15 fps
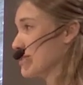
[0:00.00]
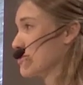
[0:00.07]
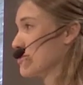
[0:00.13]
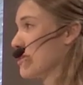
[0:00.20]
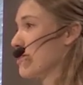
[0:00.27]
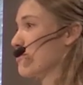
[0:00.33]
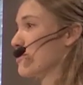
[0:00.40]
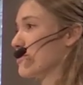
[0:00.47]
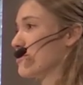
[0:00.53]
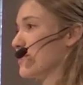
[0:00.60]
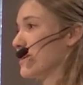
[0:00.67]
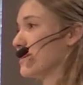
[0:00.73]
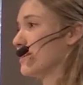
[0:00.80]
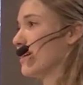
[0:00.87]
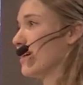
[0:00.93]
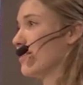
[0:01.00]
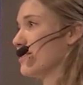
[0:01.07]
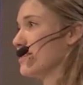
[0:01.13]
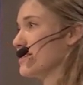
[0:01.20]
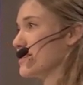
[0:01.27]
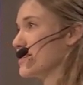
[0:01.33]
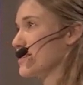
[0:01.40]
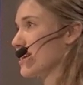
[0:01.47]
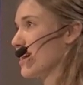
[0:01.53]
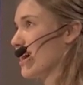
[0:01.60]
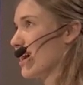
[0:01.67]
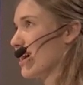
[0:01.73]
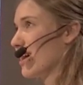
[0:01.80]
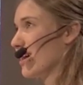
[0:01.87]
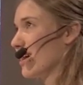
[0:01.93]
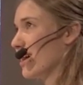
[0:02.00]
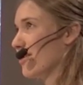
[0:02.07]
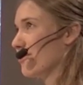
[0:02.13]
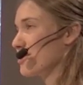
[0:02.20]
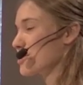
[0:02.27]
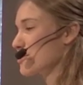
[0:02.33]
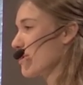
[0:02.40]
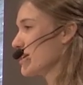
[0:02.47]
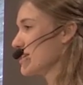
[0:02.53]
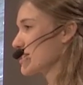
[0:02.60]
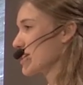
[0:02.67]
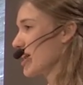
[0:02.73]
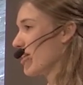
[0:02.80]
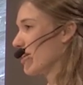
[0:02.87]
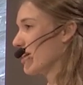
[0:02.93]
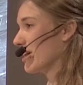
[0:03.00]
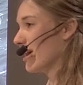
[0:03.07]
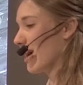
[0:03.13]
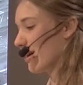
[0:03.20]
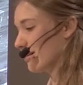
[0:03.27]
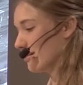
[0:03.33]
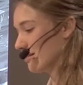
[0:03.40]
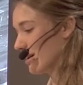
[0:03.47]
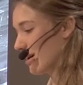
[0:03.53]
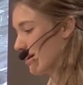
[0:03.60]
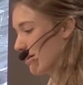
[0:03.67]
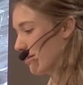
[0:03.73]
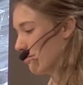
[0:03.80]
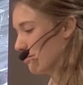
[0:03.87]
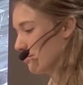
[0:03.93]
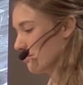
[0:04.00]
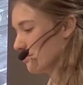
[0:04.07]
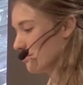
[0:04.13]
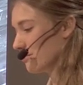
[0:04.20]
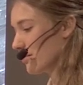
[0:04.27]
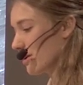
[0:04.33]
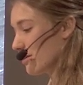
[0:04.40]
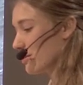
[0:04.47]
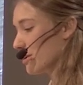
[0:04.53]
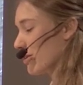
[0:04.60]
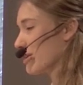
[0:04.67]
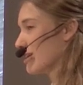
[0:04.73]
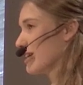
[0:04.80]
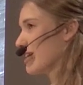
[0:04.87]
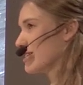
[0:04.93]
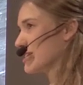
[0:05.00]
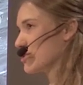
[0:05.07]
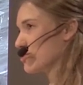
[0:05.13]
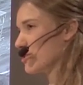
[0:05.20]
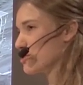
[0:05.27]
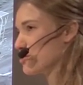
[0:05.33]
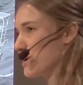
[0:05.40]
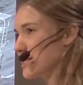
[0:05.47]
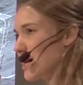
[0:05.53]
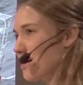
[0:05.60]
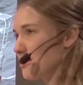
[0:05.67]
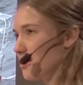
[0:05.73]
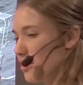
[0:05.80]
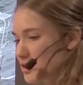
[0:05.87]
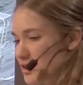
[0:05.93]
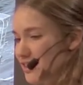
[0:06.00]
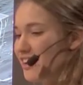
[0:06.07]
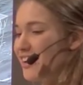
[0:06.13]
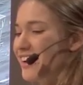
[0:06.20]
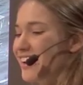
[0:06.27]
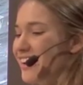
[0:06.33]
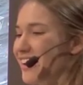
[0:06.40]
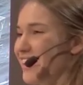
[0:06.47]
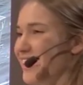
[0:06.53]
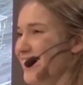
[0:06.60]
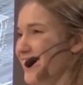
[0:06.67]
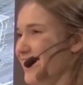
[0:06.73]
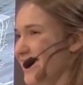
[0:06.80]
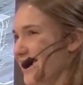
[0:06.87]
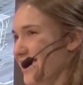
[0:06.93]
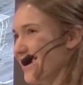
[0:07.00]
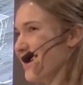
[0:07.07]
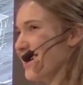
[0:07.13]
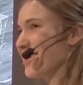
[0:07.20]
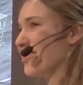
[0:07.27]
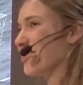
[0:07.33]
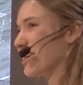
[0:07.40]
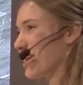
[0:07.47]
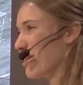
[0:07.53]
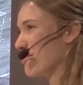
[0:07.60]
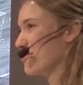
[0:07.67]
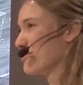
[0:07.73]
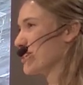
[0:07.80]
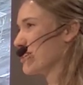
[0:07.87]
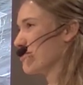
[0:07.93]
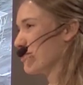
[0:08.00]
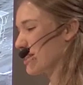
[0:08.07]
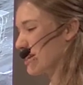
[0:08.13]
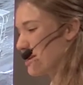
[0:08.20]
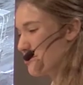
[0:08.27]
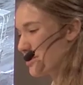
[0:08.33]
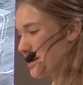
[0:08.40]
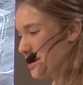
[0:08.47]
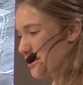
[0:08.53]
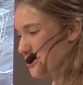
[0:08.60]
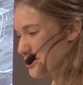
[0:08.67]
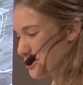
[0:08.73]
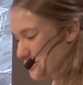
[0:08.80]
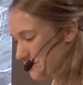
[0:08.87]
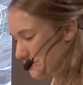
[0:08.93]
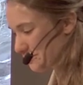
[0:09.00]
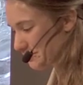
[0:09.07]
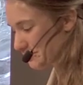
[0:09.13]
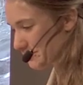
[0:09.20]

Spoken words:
it into the harbor, but it was quite scary, and well, luckily I did trust my dad a lot. I don't think I would have done it with anybody else.